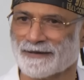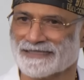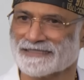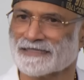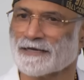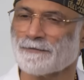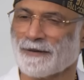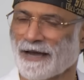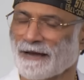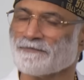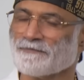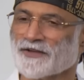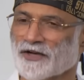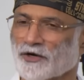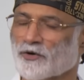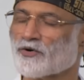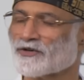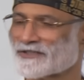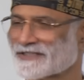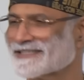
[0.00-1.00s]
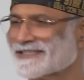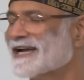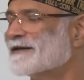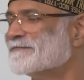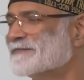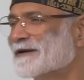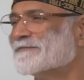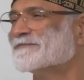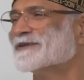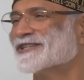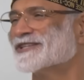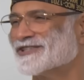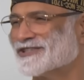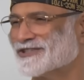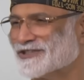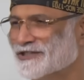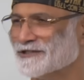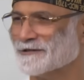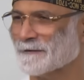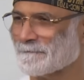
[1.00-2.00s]
but sleep apnea causes high blood
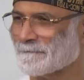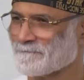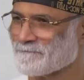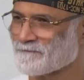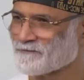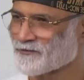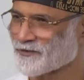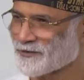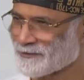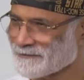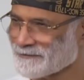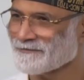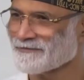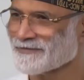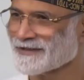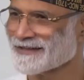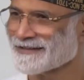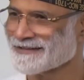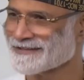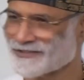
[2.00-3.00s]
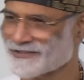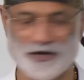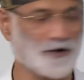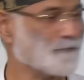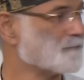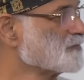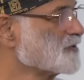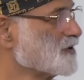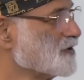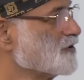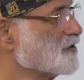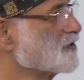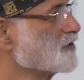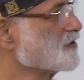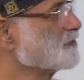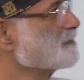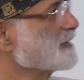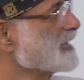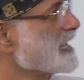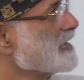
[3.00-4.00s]
pressure too. Hmm? So you're
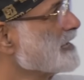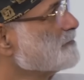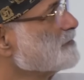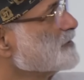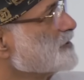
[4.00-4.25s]
going to be